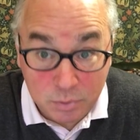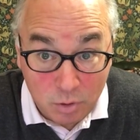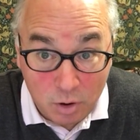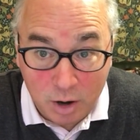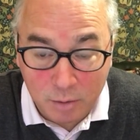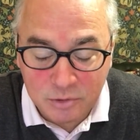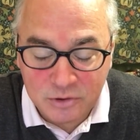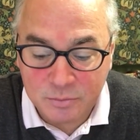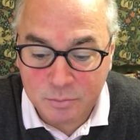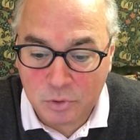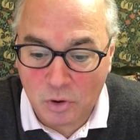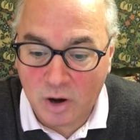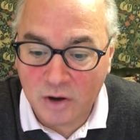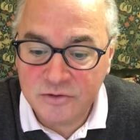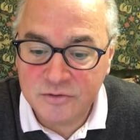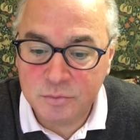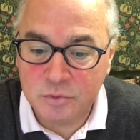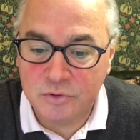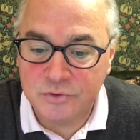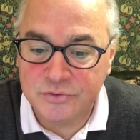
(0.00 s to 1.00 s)

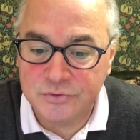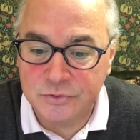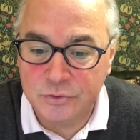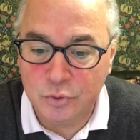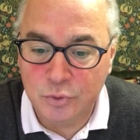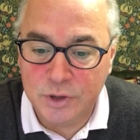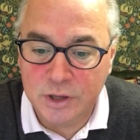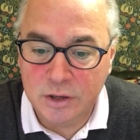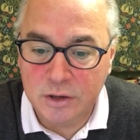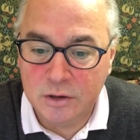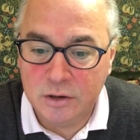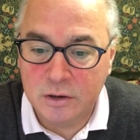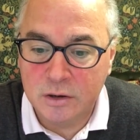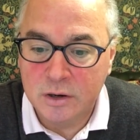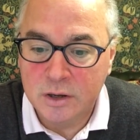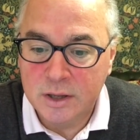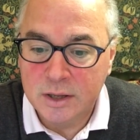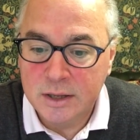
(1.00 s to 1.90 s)
prosperous new year.